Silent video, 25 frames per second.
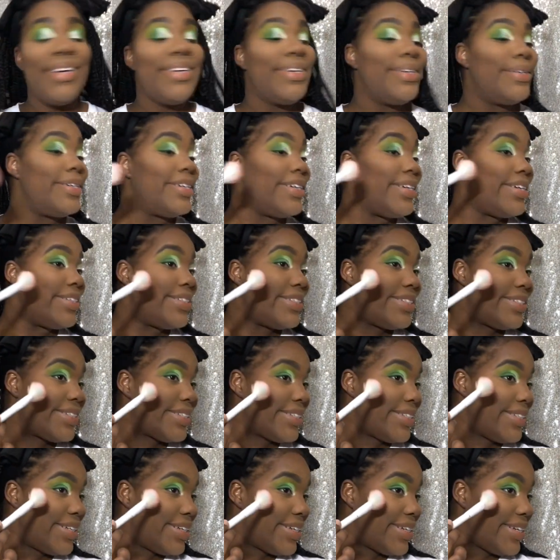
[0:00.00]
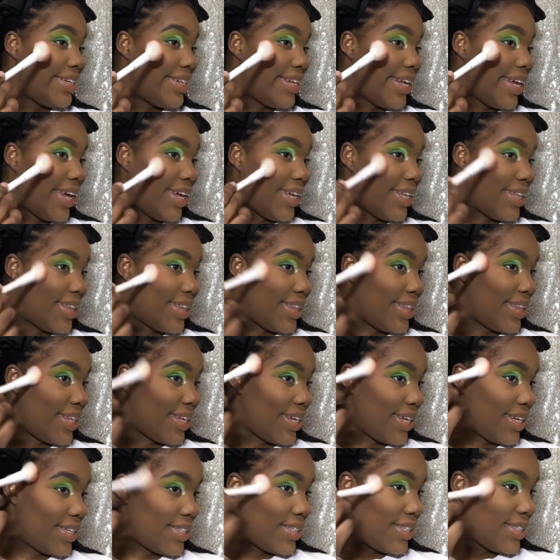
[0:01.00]
But I'm just going to go like
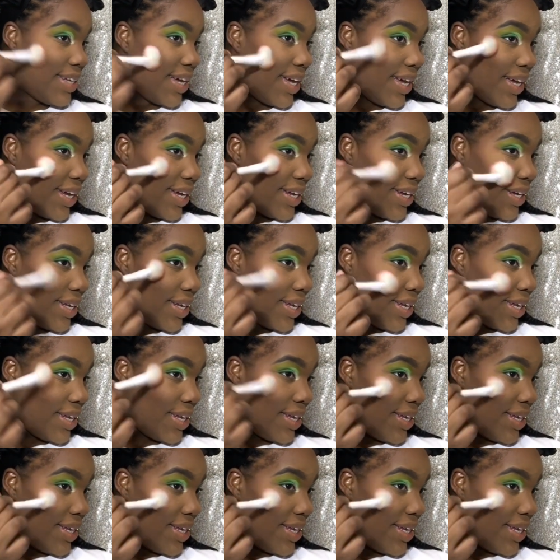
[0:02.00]
this kind of.